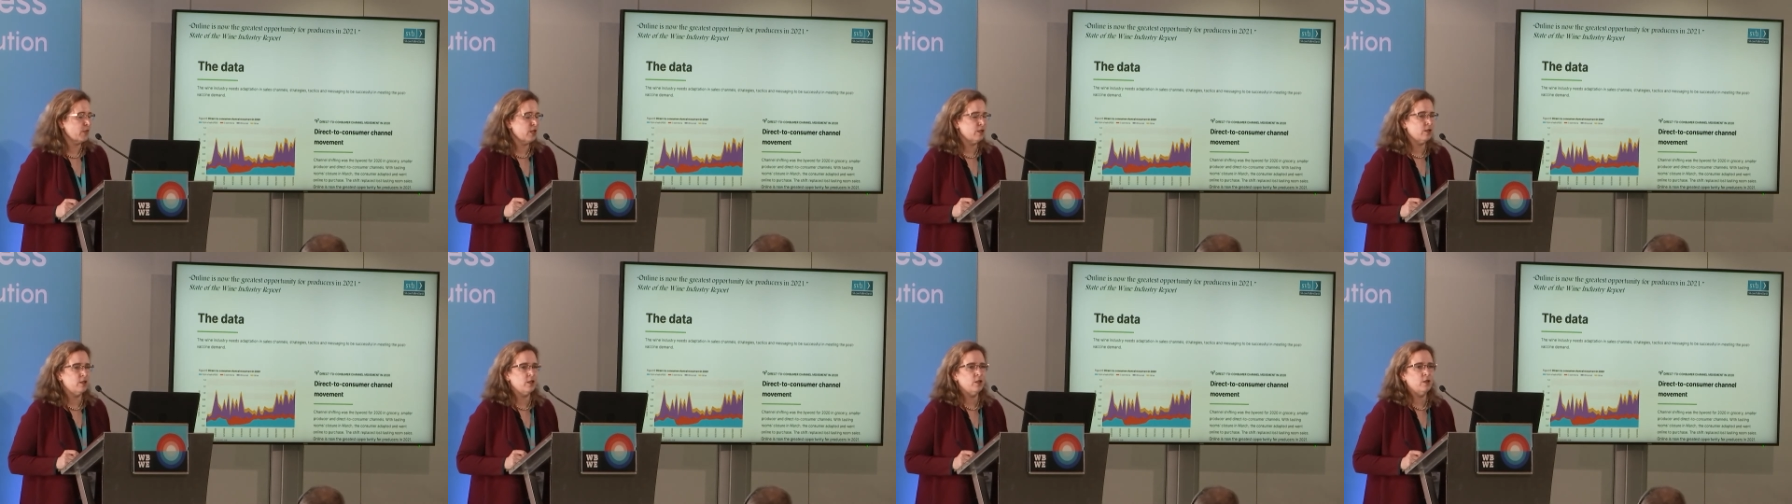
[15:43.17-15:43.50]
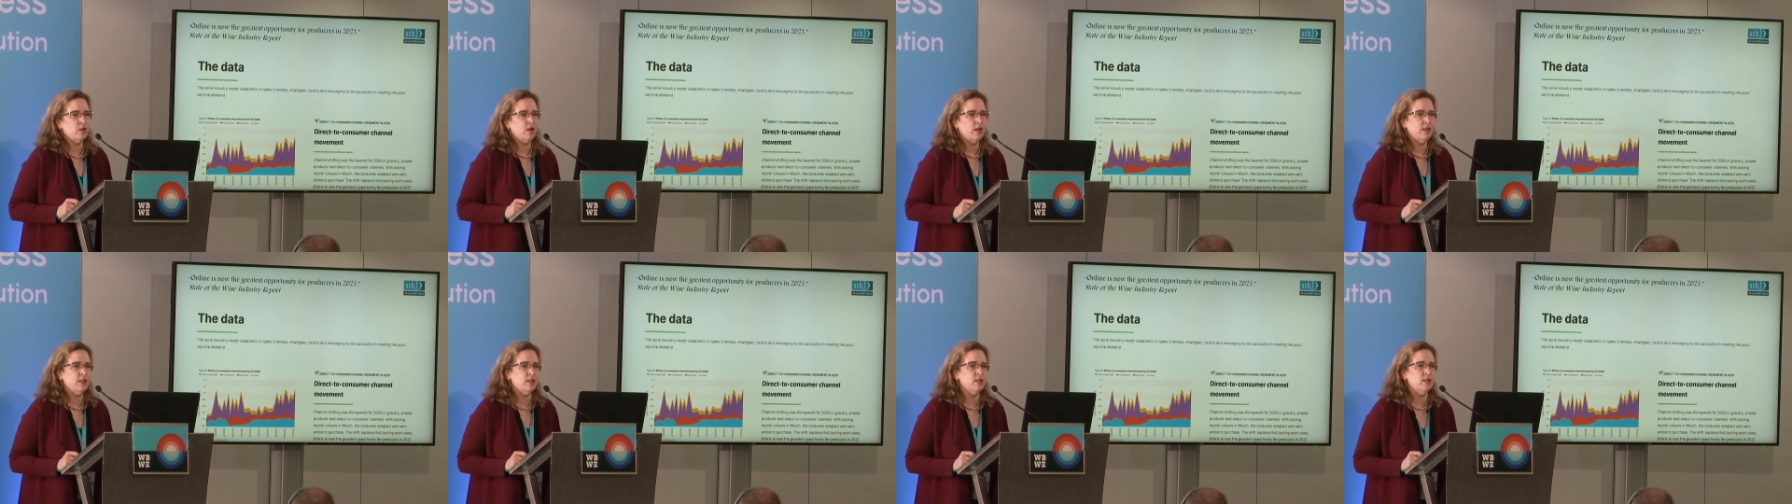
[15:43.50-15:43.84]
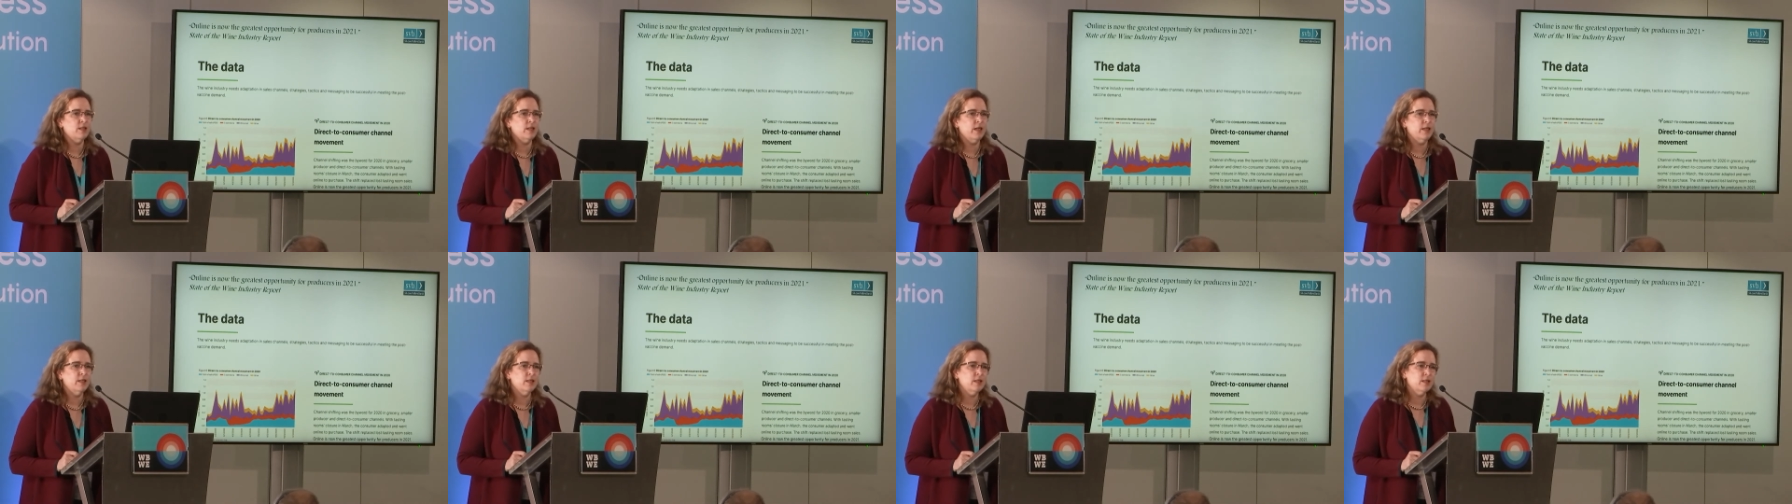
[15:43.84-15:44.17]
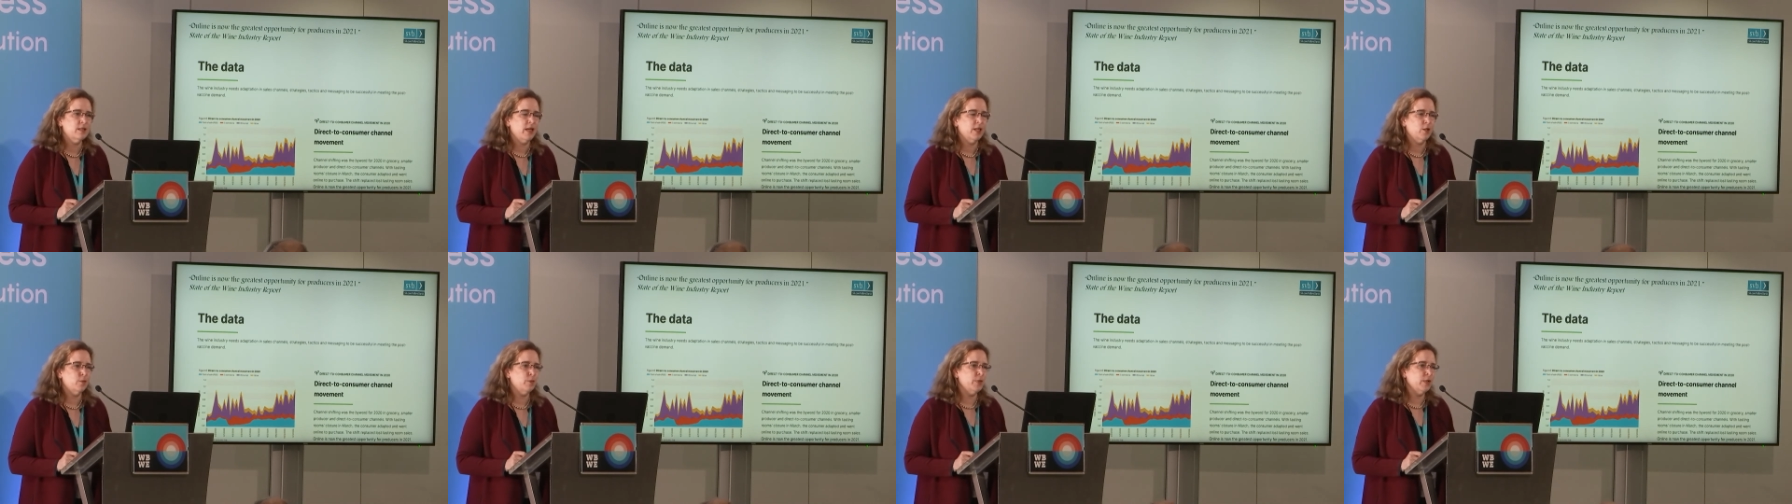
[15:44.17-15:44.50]
the United States
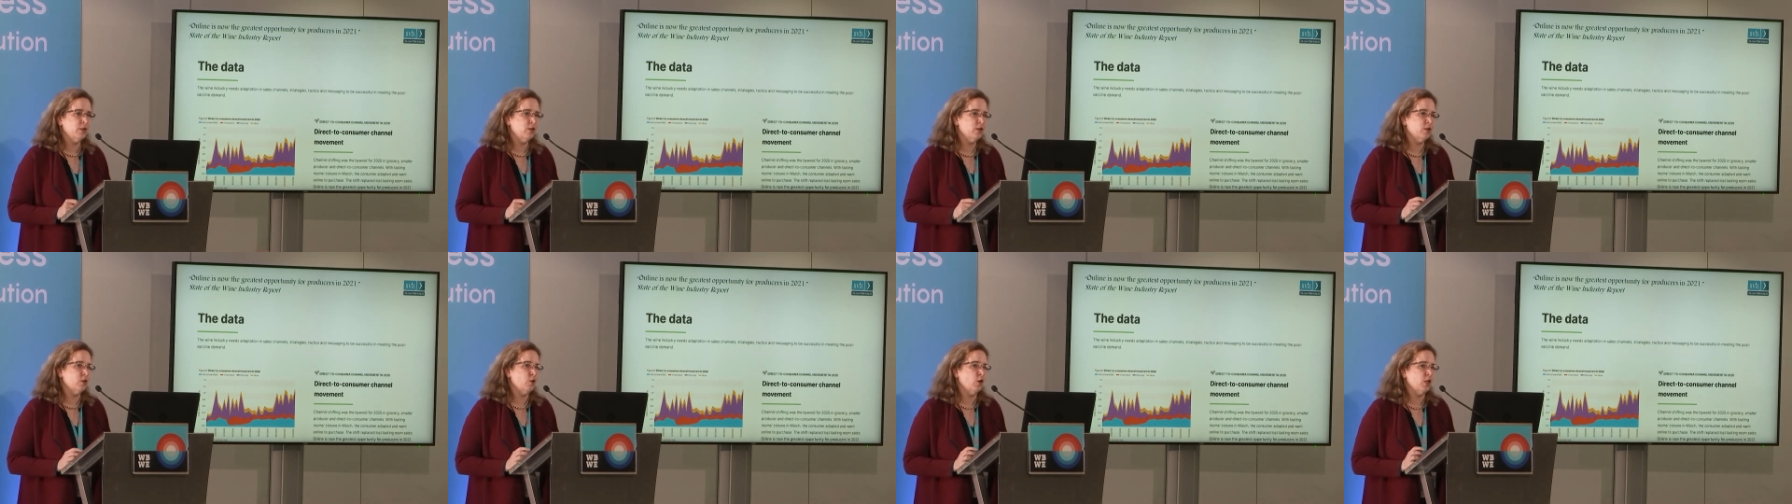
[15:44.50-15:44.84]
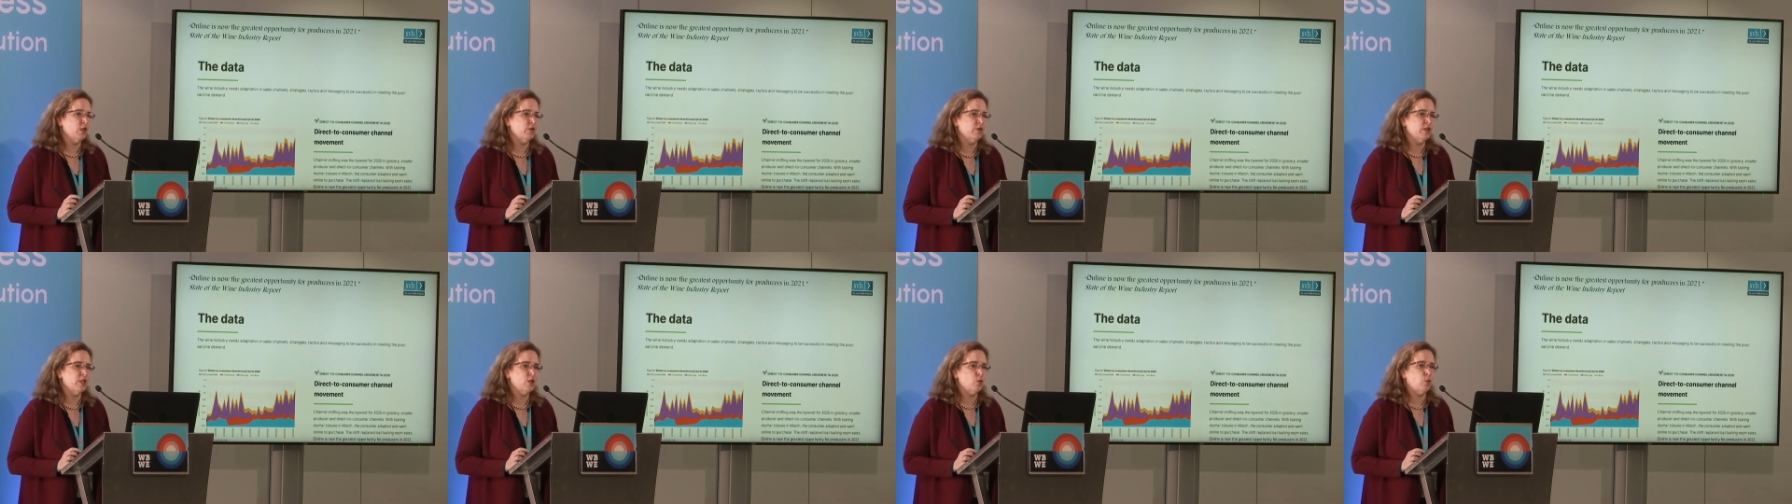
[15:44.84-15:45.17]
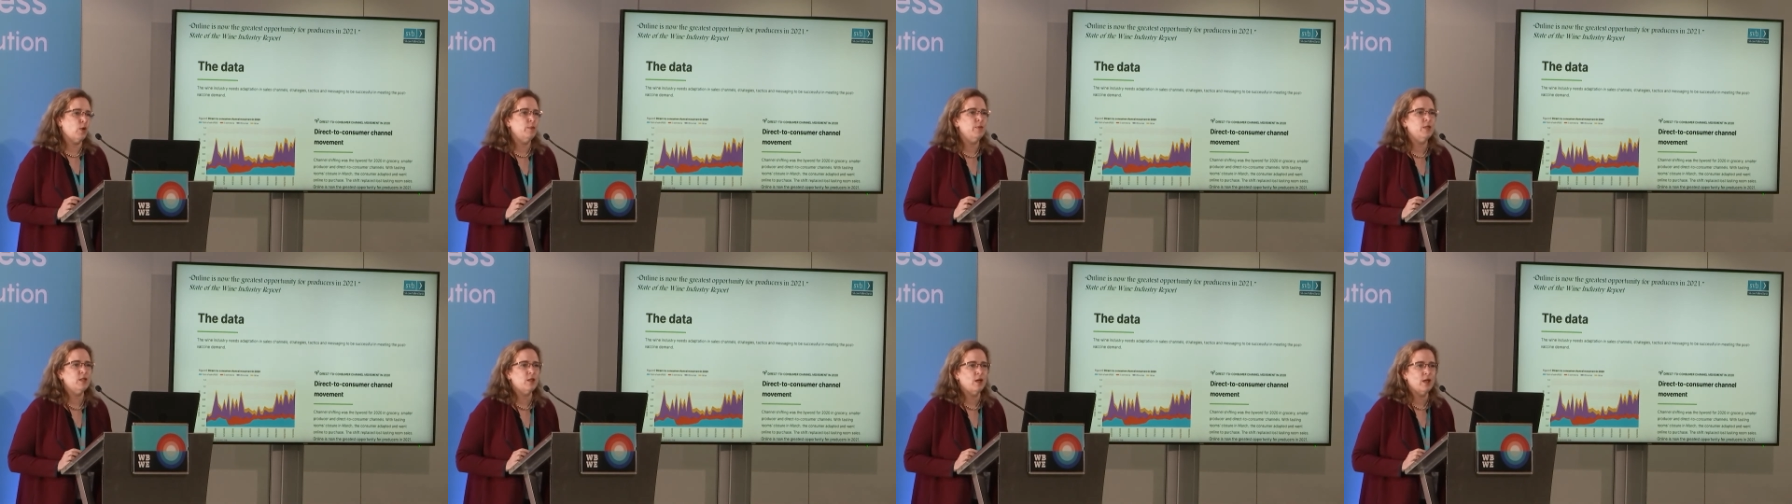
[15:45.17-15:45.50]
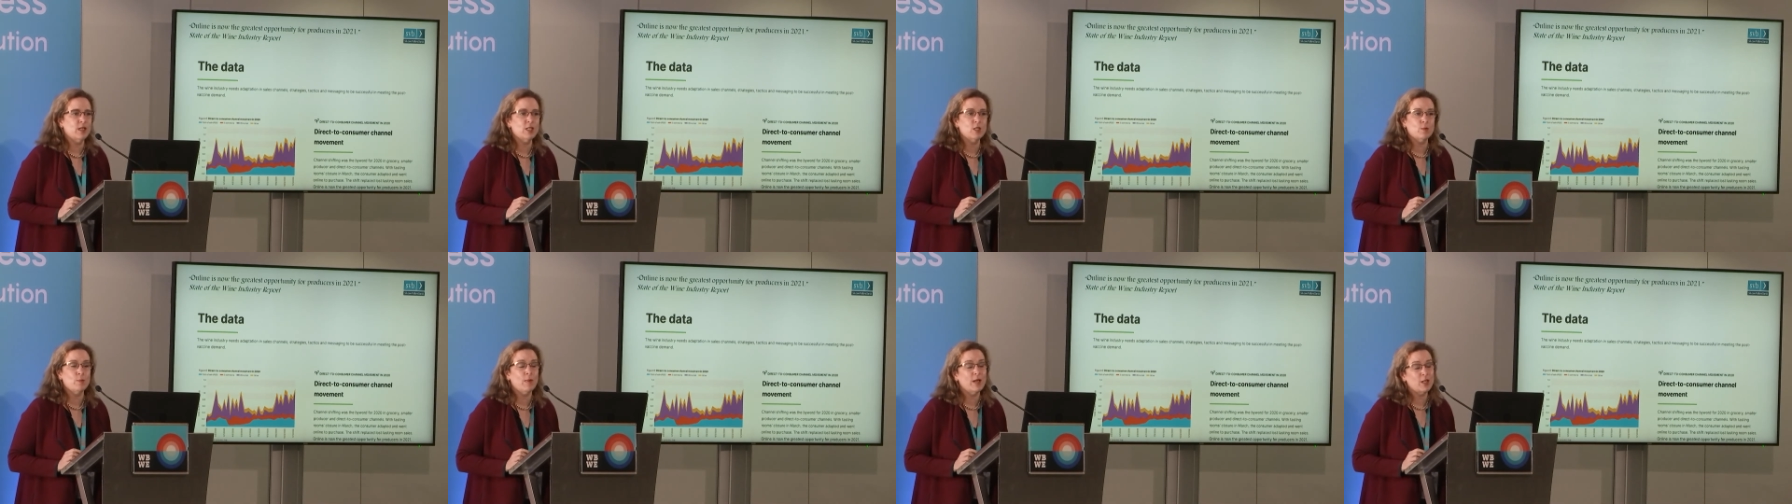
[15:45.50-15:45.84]
started building all of its
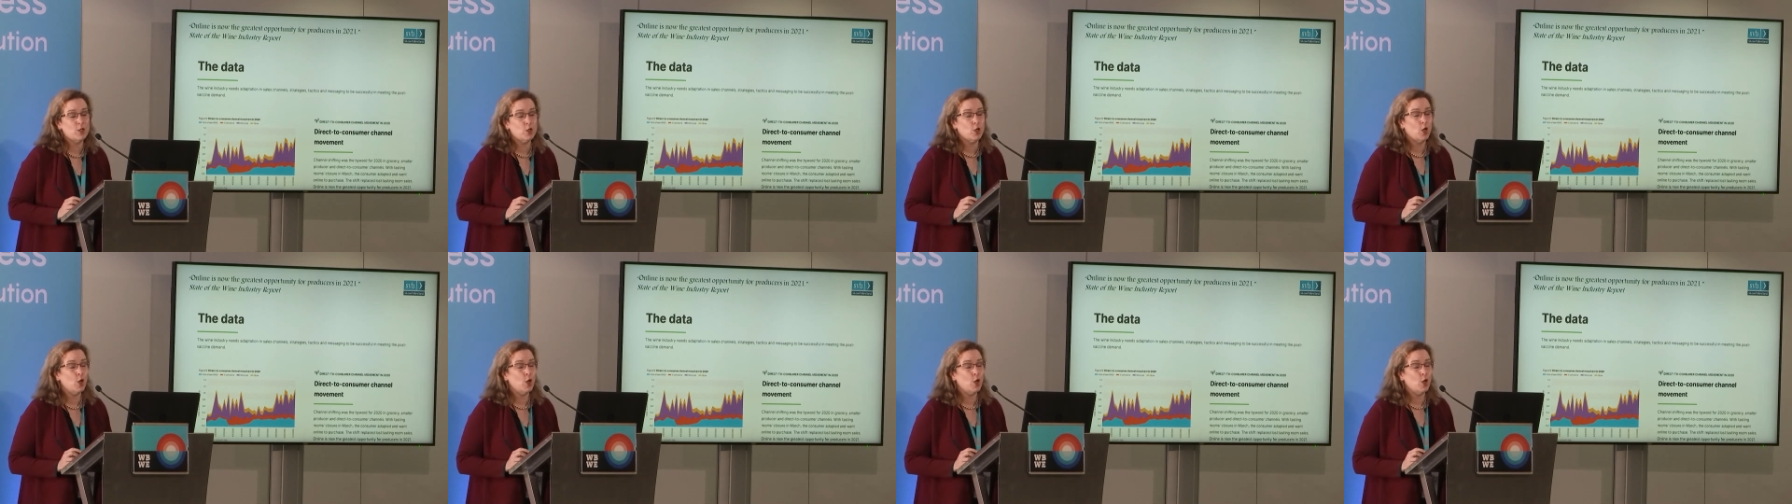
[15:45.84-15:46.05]
websites much